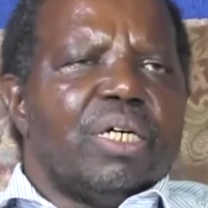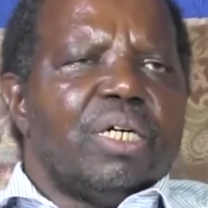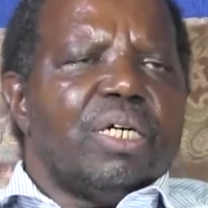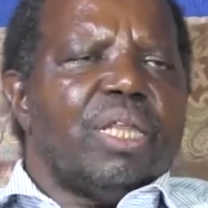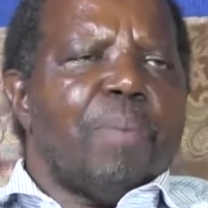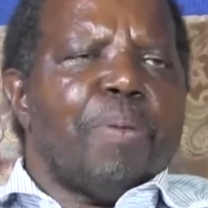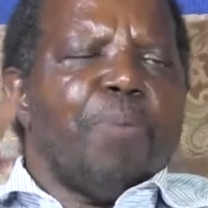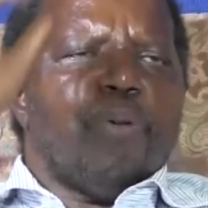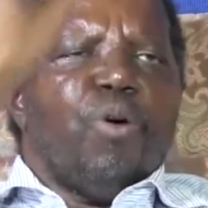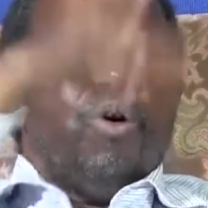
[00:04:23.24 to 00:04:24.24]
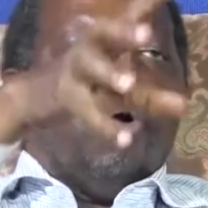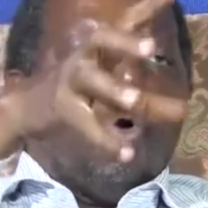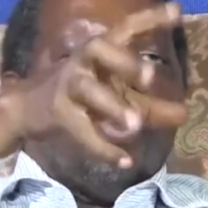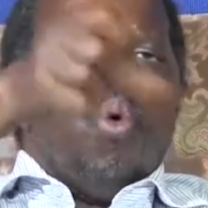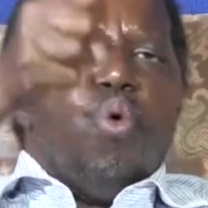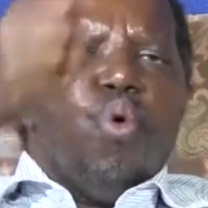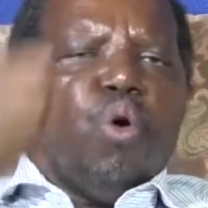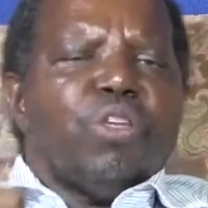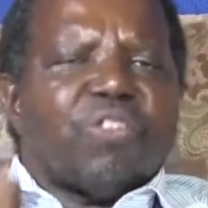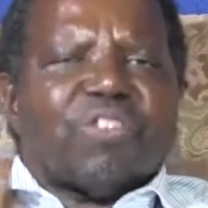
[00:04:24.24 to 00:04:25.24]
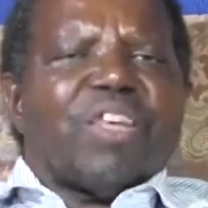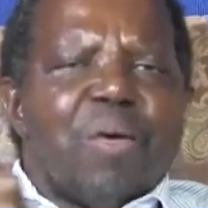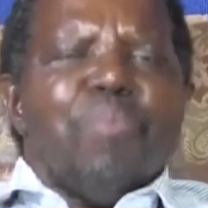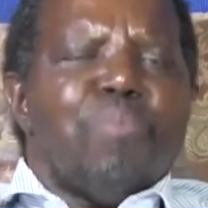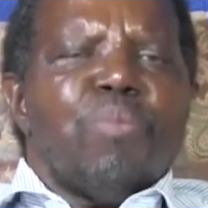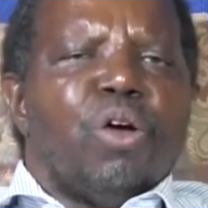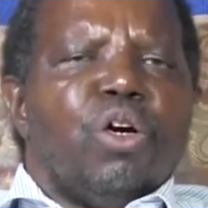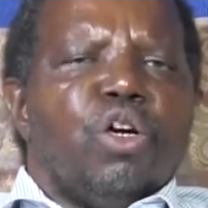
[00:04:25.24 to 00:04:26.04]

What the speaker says: the people who seem